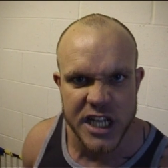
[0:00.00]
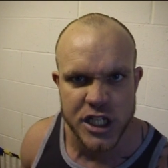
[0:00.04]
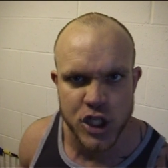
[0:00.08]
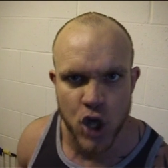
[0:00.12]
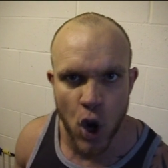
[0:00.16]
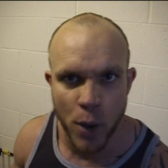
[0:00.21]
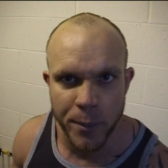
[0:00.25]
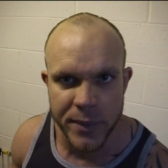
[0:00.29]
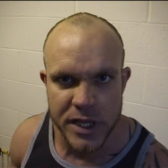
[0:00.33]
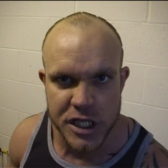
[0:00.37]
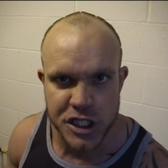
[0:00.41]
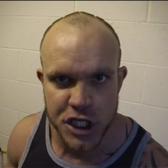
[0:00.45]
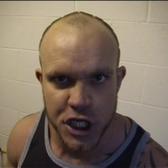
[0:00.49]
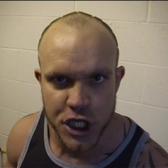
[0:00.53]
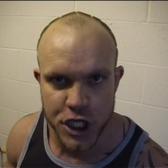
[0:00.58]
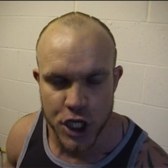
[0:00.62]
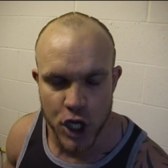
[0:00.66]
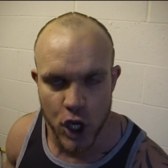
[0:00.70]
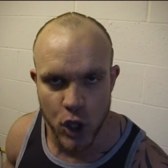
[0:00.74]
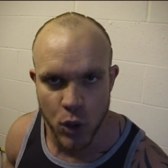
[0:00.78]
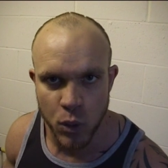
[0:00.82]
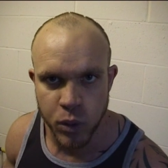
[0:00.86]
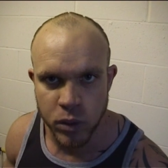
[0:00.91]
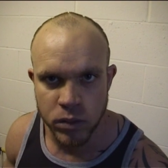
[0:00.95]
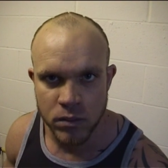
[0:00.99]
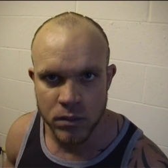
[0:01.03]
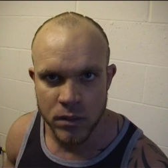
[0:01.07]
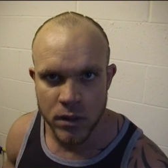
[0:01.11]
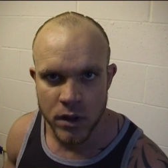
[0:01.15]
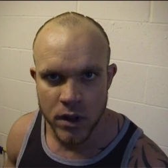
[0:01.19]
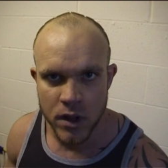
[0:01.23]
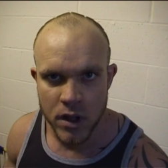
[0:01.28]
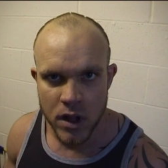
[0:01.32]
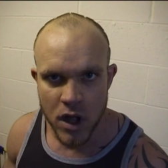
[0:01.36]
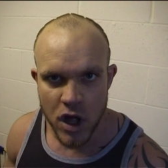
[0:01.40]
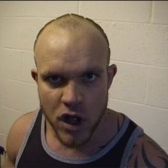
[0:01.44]
is coming to you.
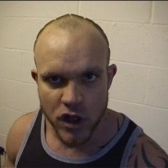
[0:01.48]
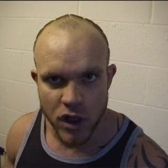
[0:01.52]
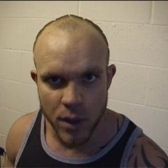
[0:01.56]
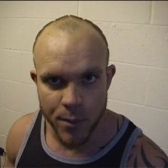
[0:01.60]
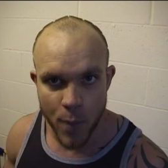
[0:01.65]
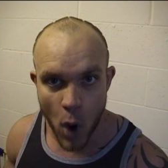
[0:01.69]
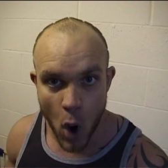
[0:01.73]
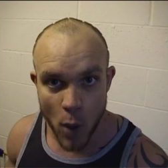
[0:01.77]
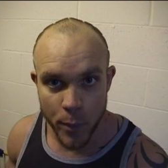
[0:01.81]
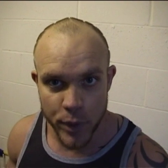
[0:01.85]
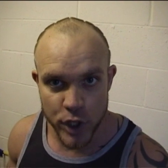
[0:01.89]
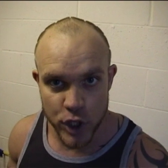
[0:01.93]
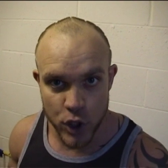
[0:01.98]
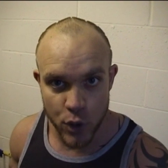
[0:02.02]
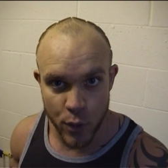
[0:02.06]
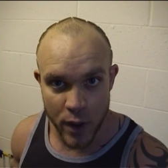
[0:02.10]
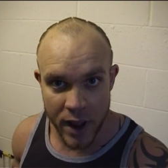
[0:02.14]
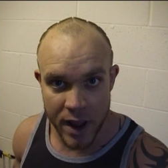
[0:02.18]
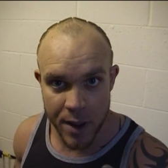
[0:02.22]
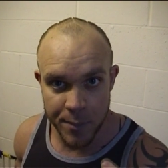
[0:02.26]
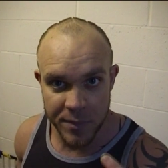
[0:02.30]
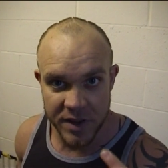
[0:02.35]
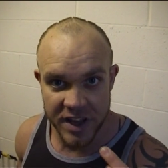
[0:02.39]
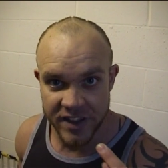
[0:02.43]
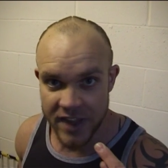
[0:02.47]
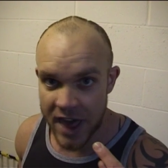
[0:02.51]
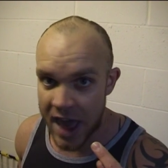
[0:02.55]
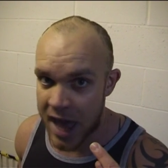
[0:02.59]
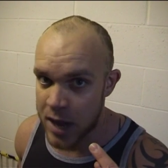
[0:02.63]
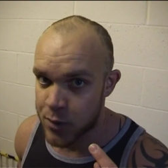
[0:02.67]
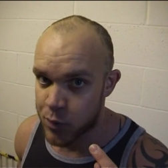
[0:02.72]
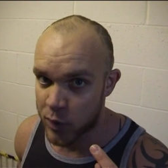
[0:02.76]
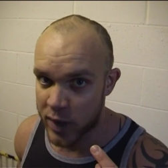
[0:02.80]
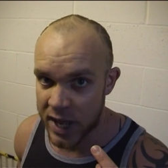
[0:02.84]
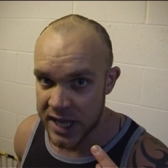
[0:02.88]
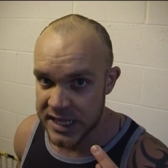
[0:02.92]
The moment you hit me in the
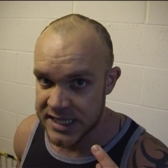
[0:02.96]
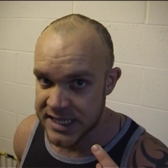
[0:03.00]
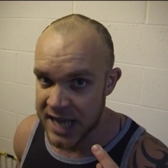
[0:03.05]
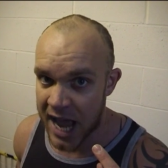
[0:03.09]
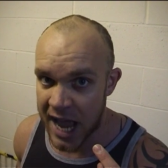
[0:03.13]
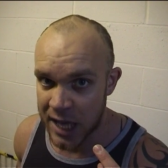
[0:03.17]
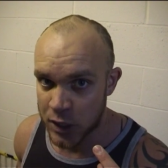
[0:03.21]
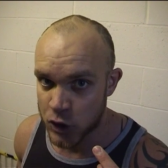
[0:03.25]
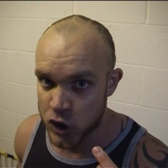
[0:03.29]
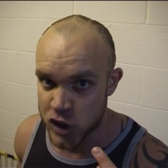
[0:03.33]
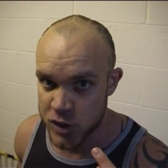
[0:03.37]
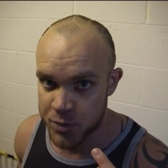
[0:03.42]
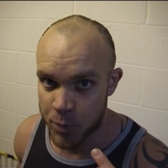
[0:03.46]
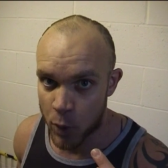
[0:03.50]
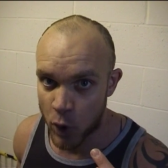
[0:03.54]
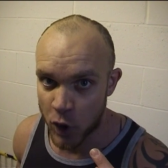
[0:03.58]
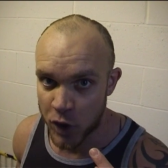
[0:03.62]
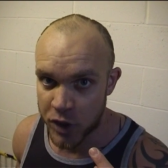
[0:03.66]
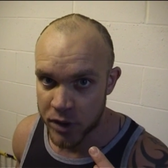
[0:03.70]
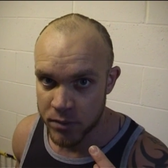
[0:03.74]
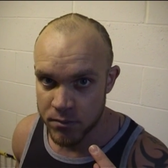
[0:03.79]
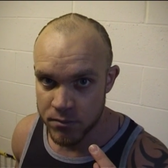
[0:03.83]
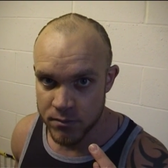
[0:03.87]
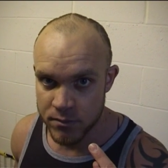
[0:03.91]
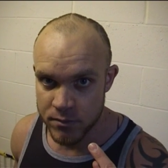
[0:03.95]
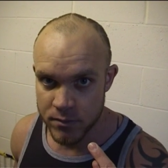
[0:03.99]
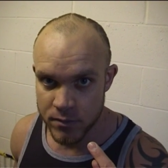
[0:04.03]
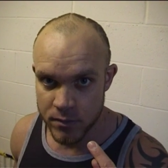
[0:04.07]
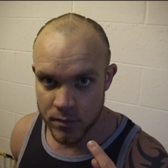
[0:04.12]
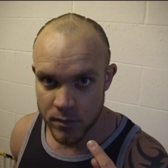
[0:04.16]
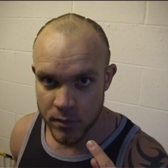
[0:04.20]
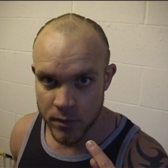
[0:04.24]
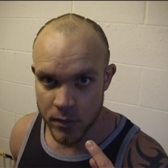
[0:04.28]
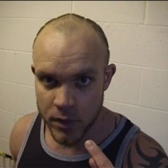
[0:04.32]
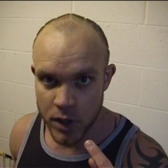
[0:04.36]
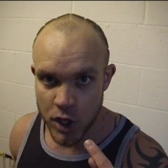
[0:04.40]
head with that title, Spud,
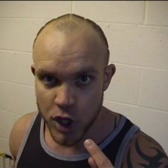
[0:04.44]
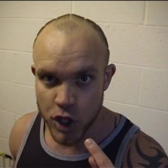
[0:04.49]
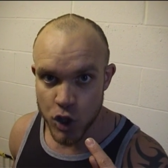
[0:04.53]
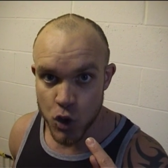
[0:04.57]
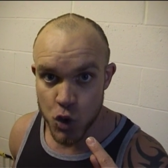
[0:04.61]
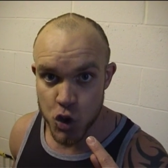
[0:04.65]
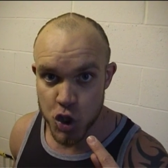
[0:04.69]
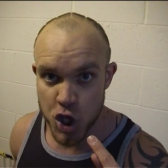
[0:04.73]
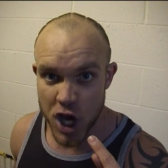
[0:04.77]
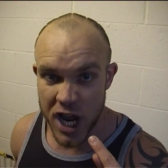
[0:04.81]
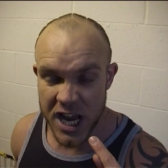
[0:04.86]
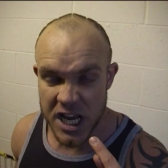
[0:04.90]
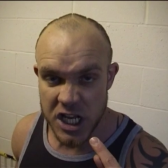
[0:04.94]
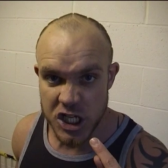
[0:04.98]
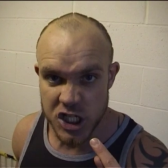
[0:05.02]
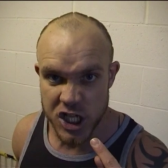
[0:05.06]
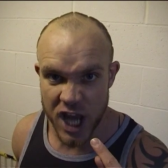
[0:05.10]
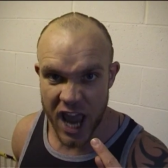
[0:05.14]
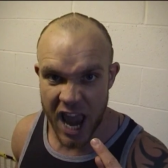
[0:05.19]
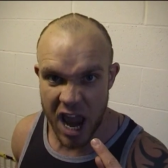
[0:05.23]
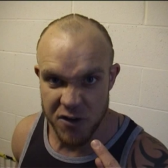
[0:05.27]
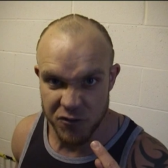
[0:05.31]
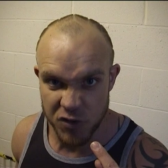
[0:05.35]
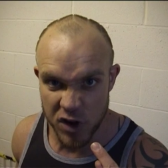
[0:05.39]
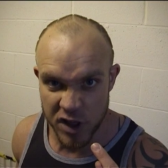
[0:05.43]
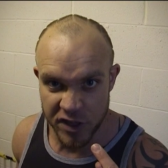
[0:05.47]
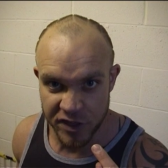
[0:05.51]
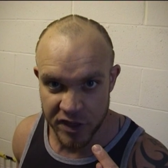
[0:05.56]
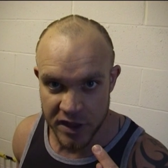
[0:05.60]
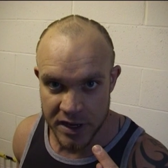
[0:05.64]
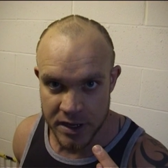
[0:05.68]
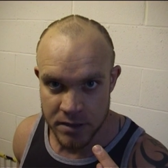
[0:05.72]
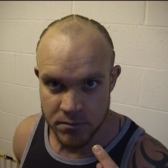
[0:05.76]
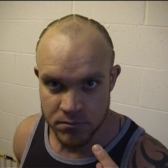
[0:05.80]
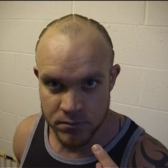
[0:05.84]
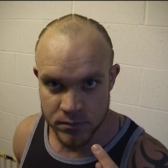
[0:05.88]
you changed
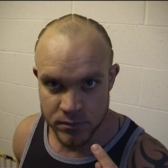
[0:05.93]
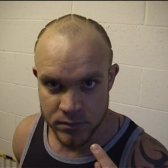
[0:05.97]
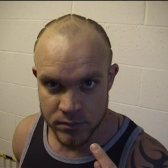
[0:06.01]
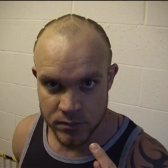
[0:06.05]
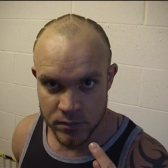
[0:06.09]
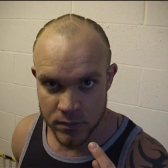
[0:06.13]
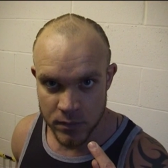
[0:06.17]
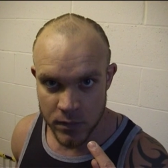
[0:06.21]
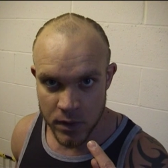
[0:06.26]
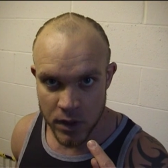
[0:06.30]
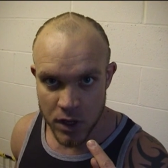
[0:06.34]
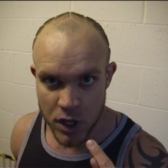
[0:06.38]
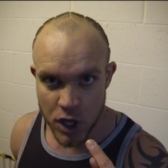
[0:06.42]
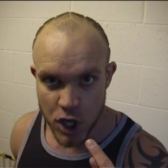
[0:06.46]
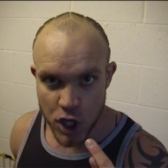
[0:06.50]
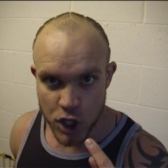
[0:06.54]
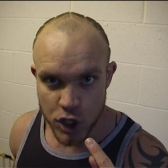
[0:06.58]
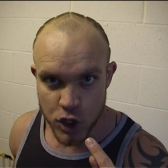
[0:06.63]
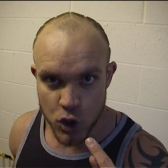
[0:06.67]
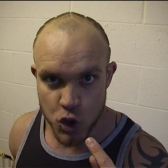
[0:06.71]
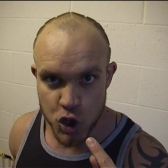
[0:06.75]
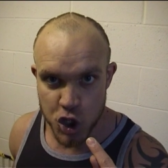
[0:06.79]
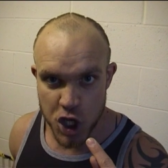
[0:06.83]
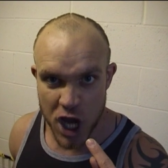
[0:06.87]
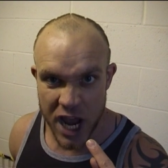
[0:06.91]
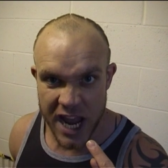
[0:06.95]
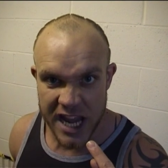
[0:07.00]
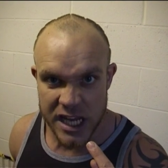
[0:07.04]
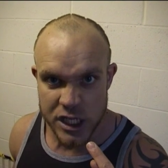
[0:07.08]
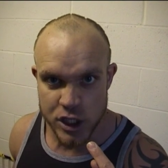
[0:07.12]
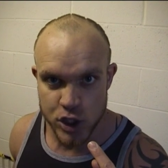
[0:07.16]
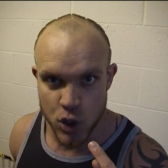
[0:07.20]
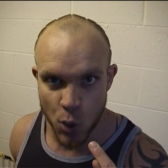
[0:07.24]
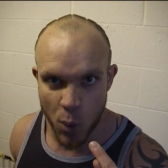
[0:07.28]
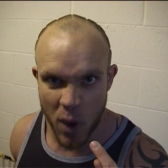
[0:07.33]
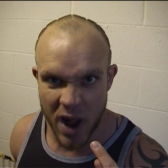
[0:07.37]
everything. You
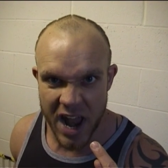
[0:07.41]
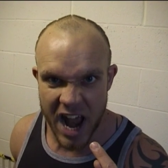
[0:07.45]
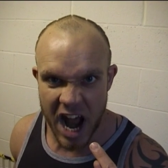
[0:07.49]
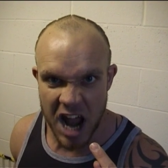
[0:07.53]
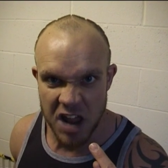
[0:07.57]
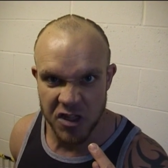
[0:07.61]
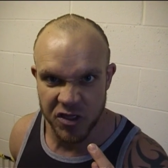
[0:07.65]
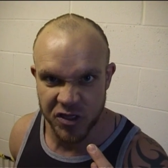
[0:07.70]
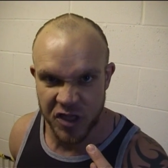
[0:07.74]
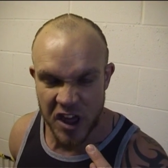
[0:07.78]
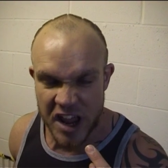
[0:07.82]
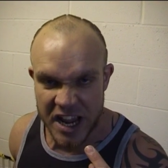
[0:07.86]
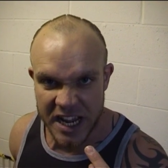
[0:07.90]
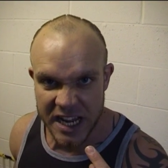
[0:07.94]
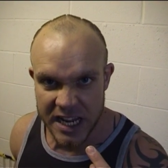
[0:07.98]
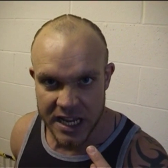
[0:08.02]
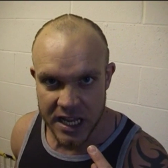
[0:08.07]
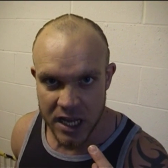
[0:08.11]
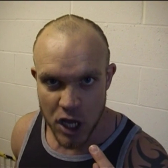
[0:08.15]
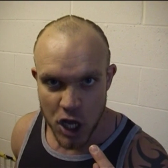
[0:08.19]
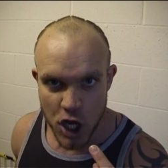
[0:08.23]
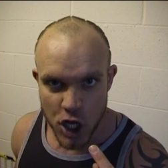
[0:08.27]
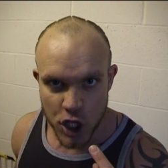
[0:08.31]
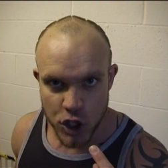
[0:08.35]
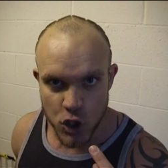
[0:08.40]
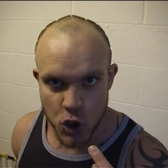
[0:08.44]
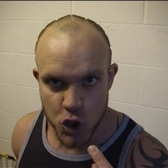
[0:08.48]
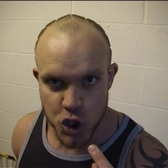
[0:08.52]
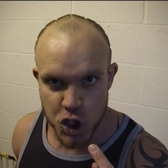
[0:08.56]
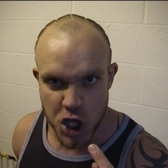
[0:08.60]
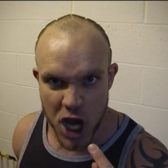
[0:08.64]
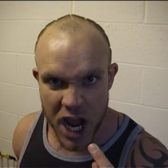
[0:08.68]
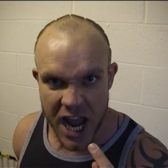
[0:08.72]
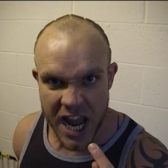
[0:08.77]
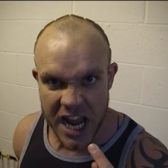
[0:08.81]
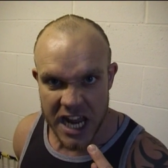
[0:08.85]
changed the way I think. You
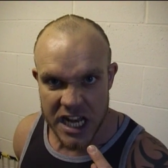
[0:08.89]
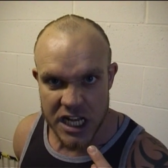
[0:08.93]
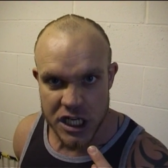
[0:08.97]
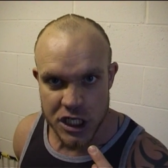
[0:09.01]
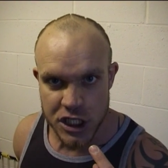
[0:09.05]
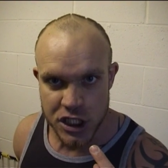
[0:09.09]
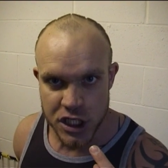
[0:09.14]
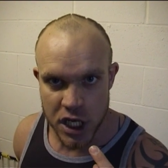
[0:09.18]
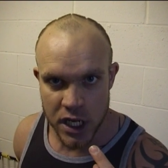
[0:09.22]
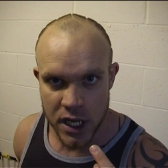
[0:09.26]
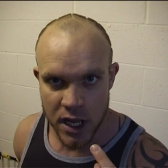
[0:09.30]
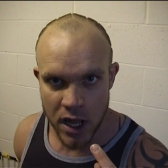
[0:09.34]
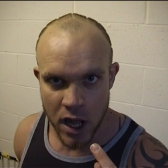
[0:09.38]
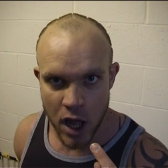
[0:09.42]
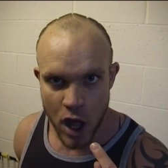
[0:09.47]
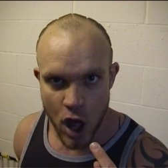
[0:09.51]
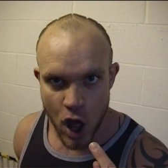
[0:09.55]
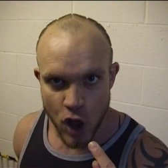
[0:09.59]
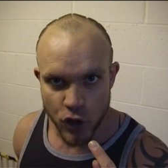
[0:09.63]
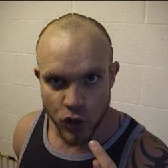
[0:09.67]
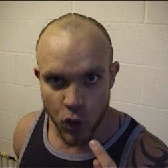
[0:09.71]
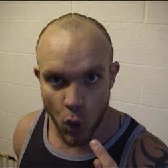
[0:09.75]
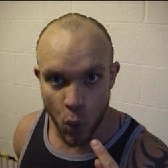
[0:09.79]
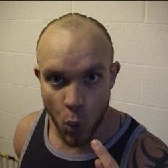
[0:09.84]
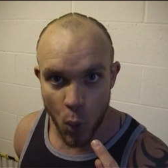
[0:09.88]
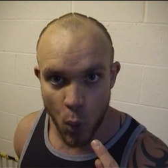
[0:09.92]
changed the